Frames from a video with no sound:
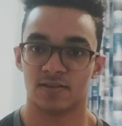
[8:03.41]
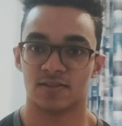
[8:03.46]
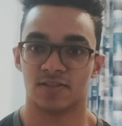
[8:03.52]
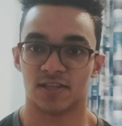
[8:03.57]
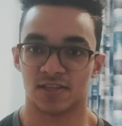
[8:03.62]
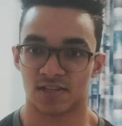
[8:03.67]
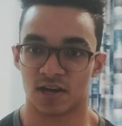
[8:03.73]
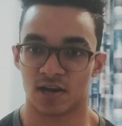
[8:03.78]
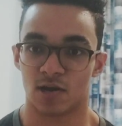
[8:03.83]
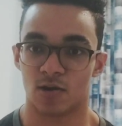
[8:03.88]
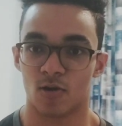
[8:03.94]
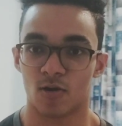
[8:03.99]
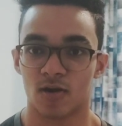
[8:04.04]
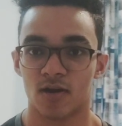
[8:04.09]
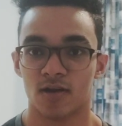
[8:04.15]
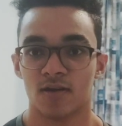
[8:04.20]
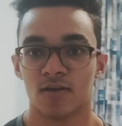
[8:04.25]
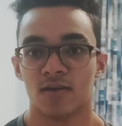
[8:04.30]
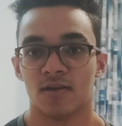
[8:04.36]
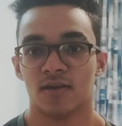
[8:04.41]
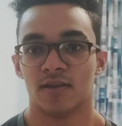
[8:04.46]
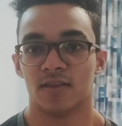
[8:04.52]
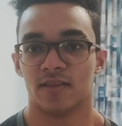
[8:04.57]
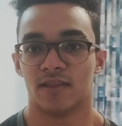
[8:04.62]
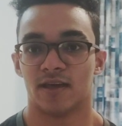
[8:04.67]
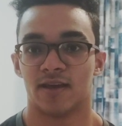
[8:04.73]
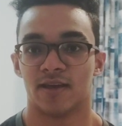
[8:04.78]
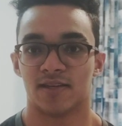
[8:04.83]
chiseled look,
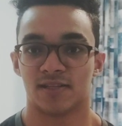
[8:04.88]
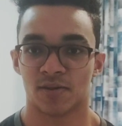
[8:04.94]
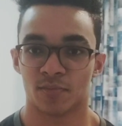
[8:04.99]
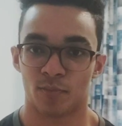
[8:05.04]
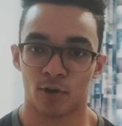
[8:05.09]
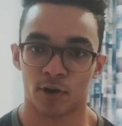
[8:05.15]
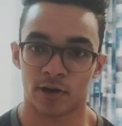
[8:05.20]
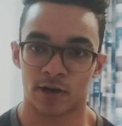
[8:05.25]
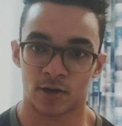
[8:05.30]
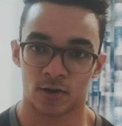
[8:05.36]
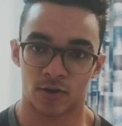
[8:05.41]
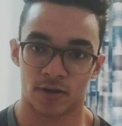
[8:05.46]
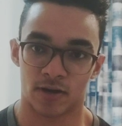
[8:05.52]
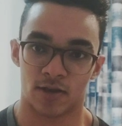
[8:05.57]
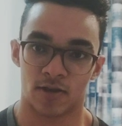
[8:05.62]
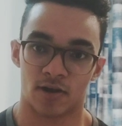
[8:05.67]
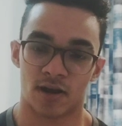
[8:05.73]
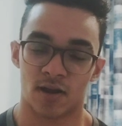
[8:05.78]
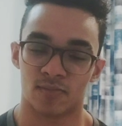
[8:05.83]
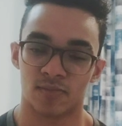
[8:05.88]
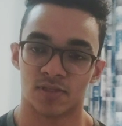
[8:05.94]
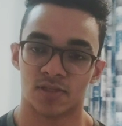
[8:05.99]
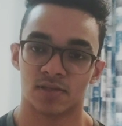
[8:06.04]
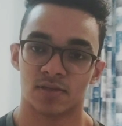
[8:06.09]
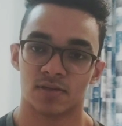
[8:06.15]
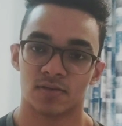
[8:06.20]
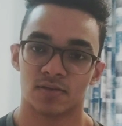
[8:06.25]
then it's important to train your abs.